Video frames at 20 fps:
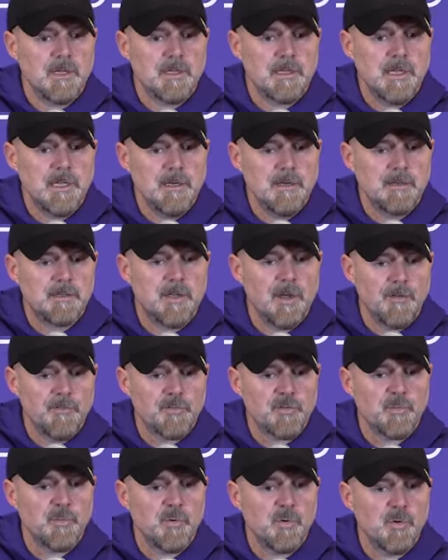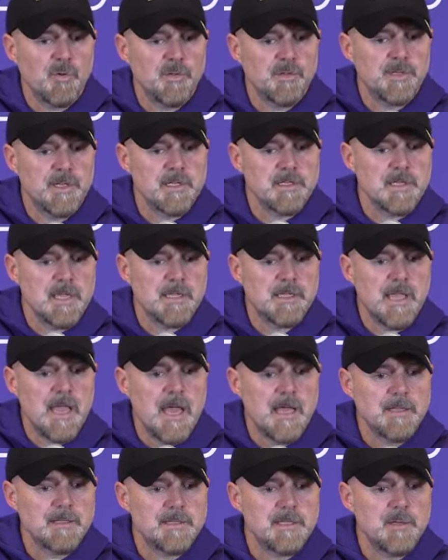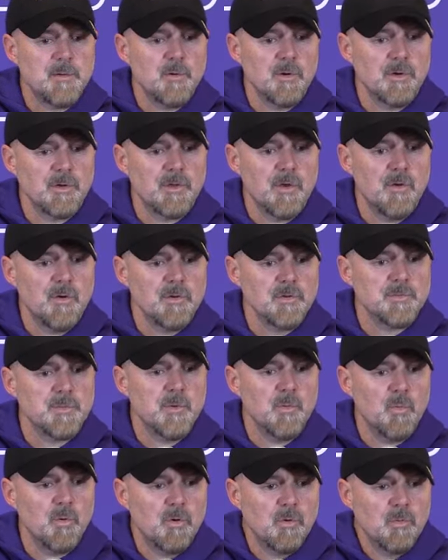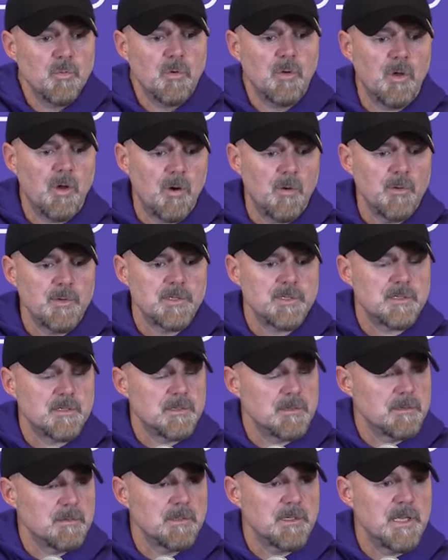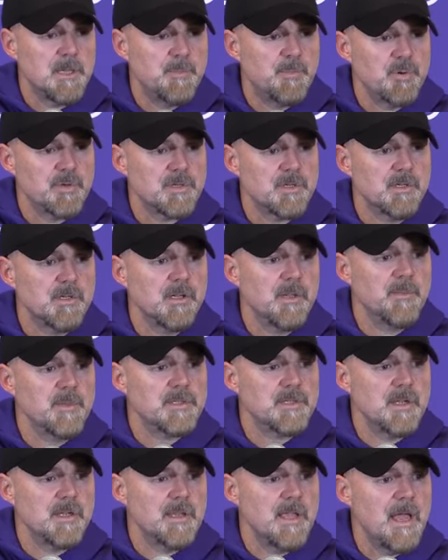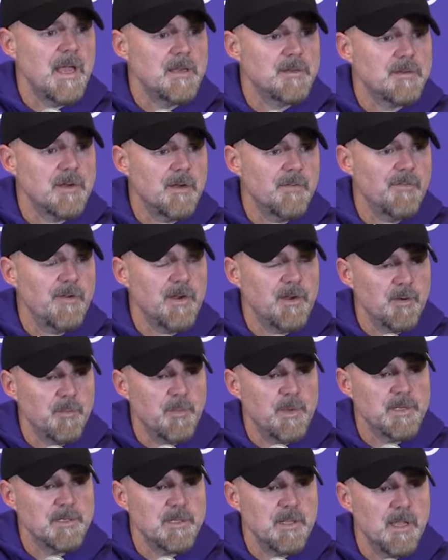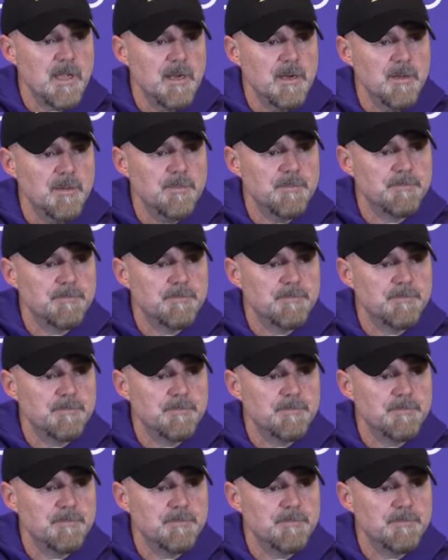getting comfortable and things like that and see where it goes. But we'll always keep pushing the limits on that and try to find our best lineup.